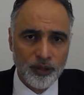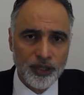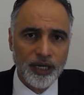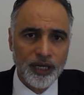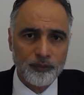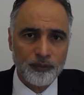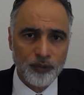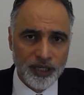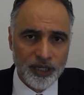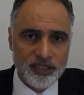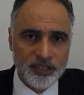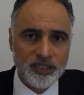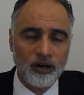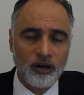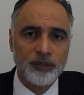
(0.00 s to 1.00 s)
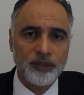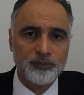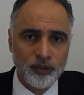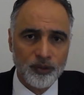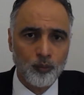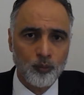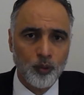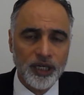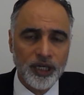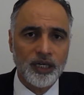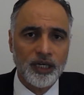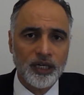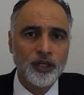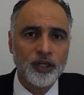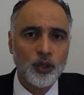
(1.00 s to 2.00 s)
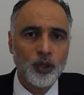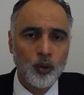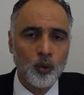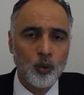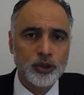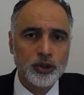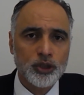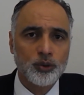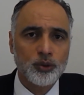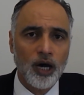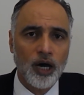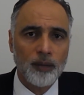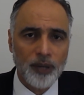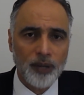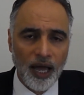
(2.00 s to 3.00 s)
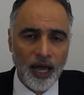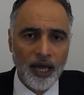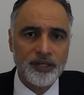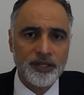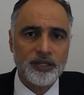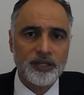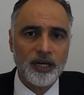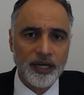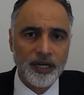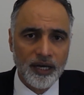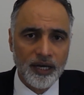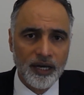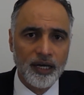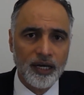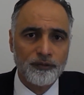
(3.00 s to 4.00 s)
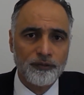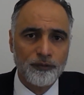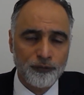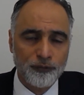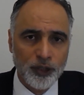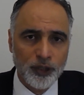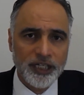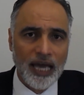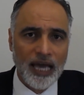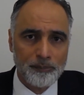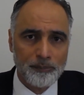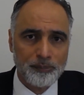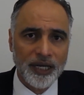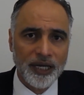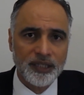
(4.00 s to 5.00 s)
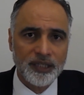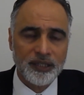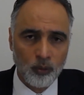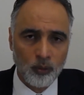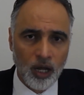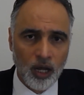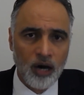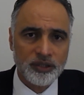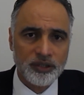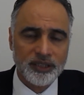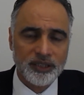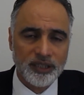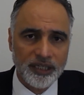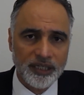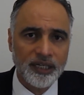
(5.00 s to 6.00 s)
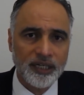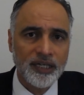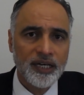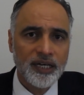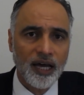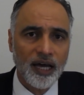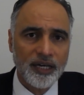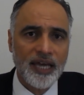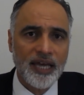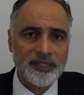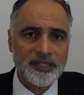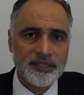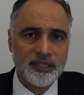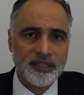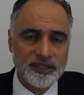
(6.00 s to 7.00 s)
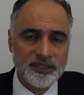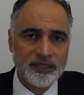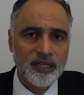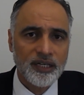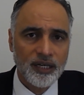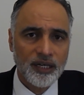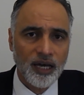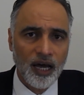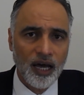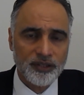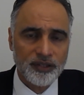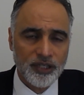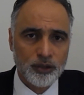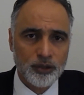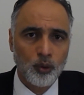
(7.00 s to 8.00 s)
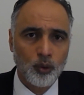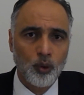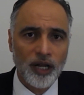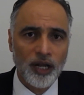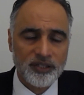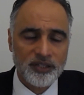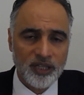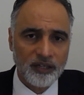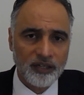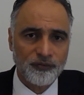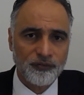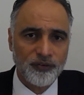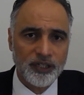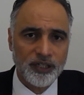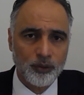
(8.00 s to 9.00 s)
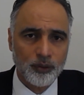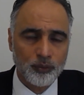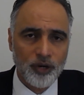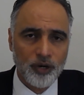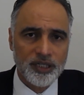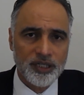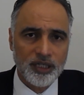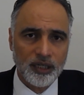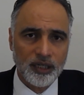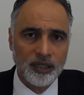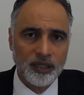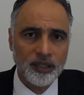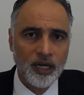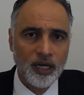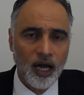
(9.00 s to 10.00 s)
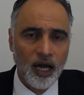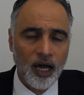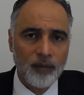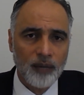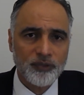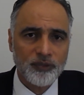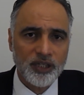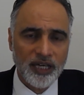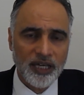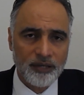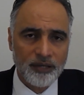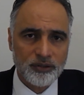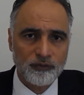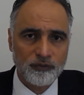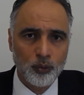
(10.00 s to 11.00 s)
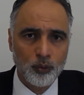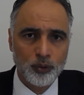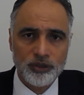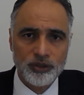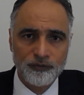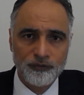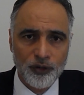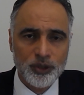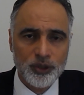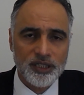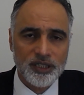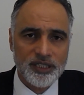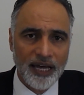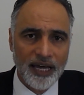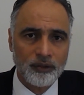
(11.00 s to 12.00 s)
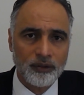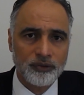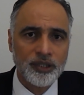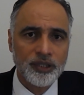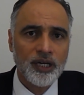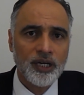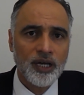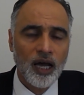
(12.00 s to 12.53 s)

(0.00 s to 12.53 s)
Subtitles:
It's time that we all stood up and fully campaigned wholeheartely against this law. And thankfully already the House of Lords have voted down